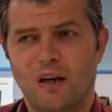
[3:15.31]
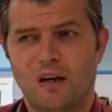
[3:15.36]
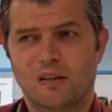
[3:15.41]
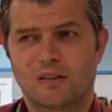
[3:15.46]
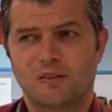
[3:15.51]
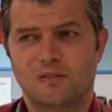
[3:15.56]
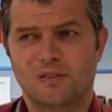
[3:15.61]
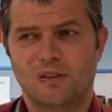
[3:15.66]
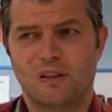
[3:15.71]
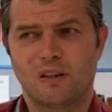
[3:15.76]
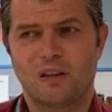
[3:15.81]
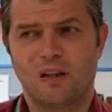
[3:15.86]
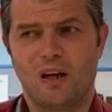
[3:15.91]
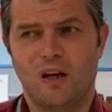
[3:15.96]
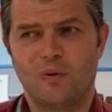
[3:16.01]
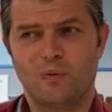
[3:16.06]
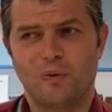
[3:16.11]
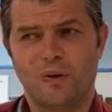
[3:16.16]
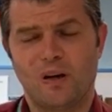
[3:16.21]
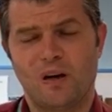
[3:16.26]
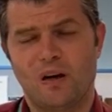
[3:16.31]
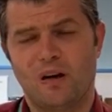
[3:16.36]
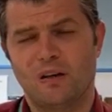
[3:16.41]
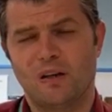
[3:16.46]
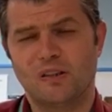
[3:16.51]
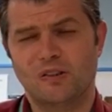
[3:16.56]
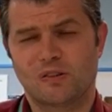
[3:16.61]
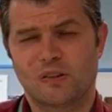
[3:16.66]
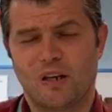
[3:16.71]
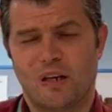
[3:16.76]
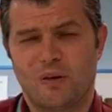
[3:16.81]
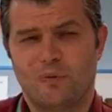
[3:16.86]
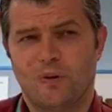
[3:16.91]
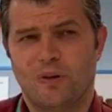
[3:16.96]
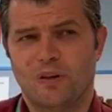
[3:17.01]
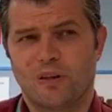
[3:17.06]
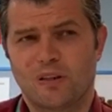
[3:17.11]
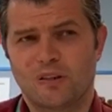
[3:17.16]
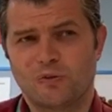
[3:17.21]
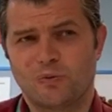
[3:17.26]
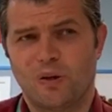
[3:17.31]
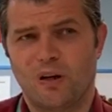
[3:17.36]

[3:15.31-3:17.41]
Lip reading: Because we are, as key workers,